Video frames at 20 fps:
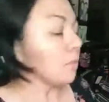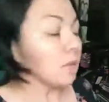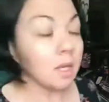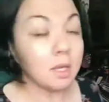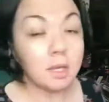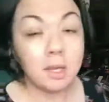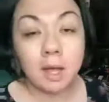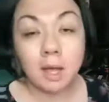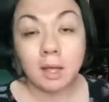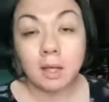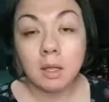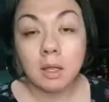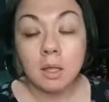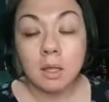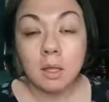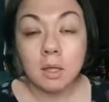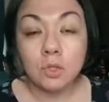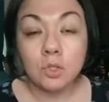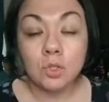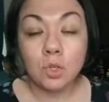Yeah.
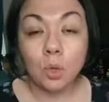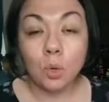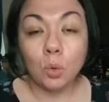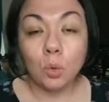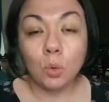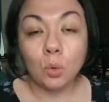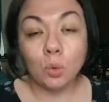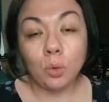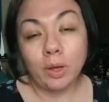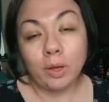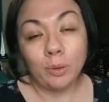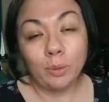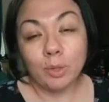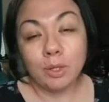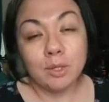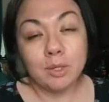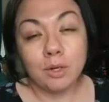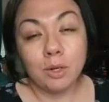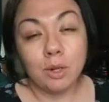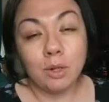So I already
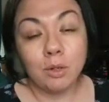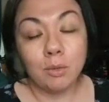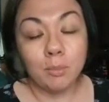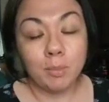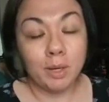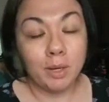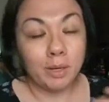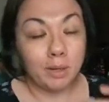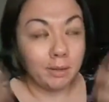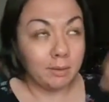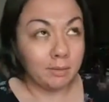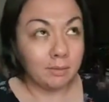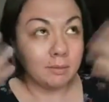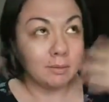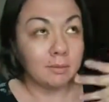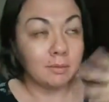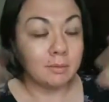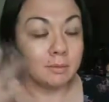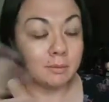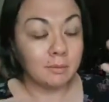did all my
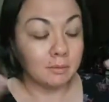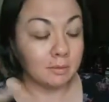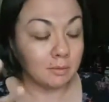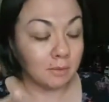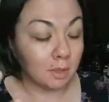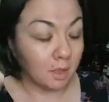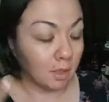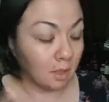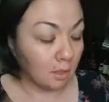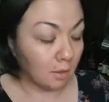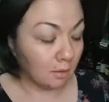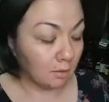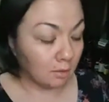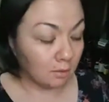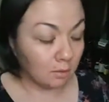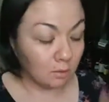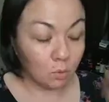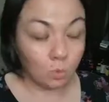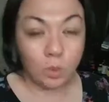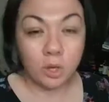uh,
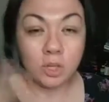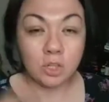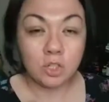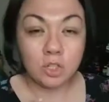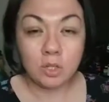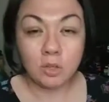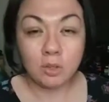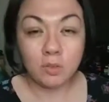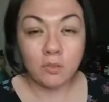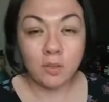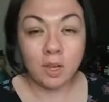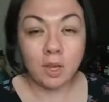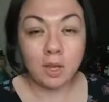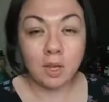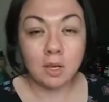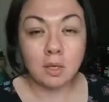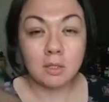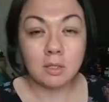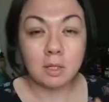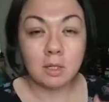washing of the
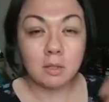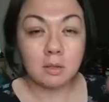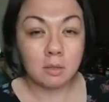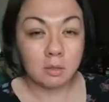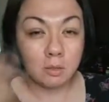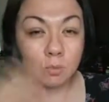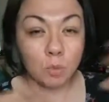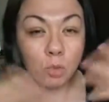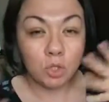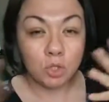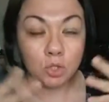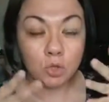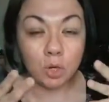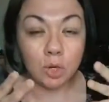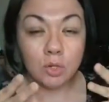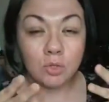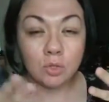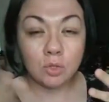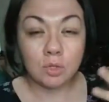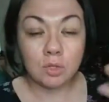face and
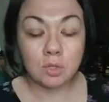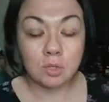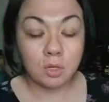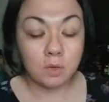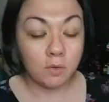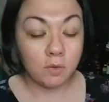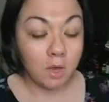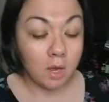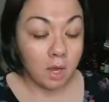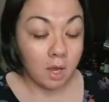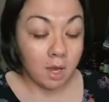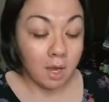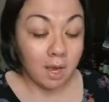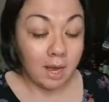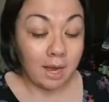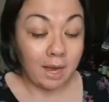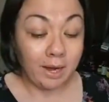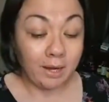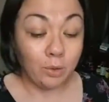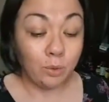moisturizer and stuff.
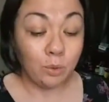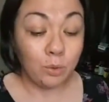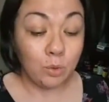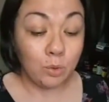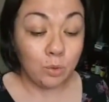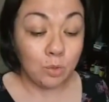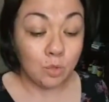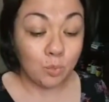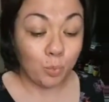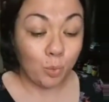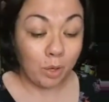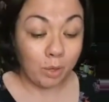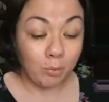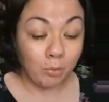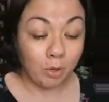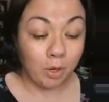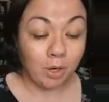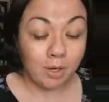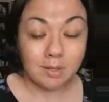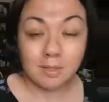I don't use primer,
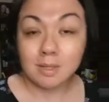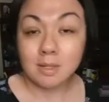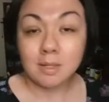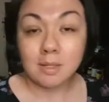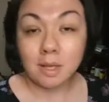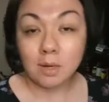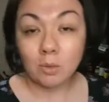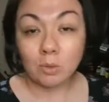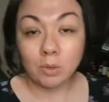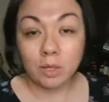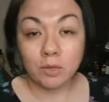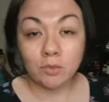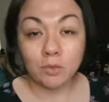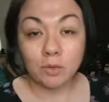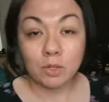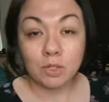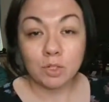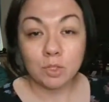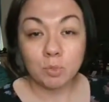guys, because I don't like for it to